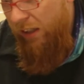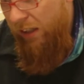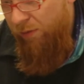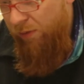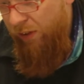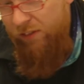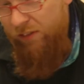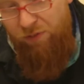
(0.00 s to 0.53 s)

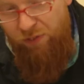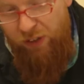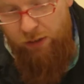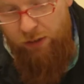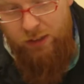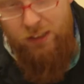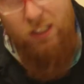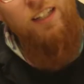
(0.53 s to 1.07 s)
if it
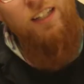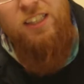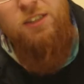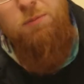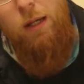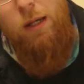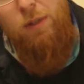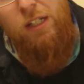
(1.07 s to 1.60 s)
feels like this
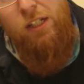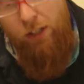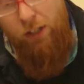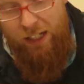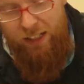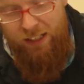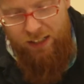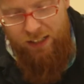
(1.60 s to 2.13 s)
might be a
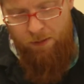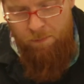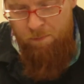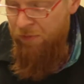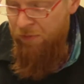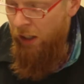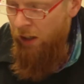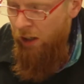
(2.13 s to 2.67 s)
good idea,
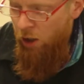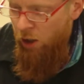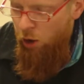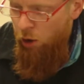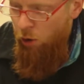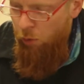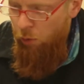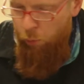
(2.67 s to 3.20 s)

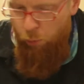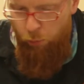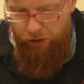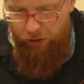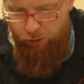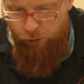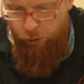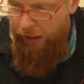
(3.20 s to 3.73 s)

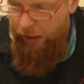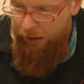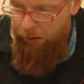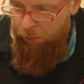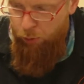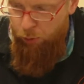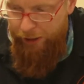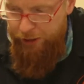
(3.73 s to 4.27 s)

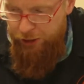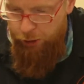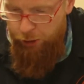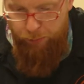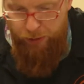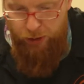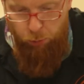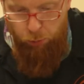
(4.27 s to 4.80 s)
creating pressure
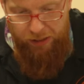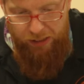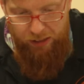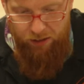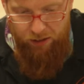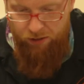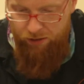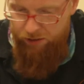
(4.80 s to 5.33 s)

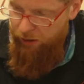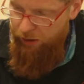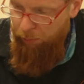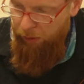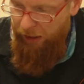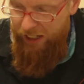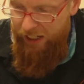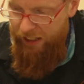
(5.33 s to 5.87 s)
between the
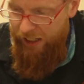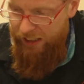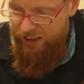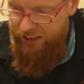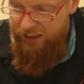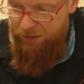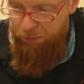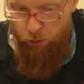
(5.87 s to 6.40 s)
blade as
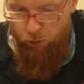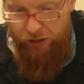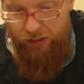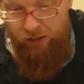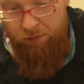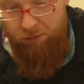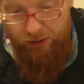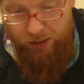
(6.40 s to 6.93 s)
it's
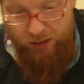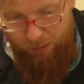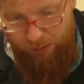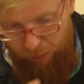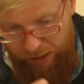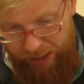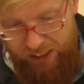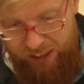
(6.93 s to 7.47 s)
moving, because the
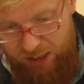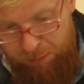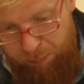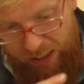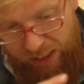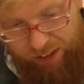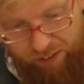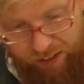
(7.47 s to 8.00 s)
blade is
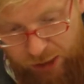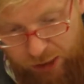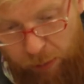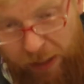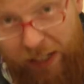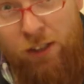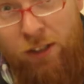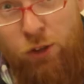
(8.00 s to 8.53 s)
spinning this way